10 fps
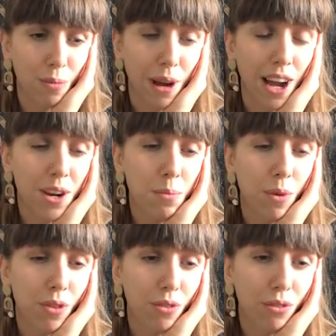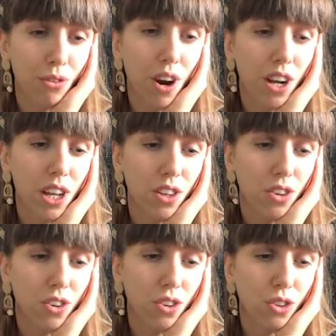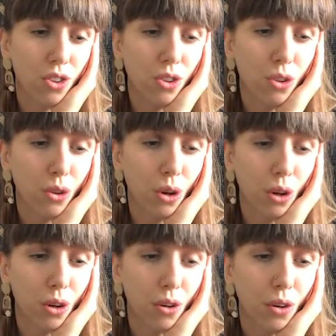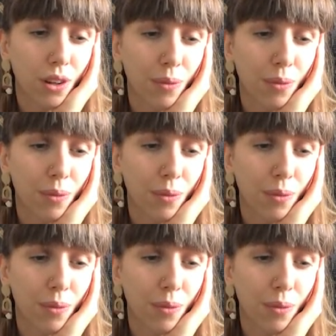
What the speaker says: bad, but the front is just so,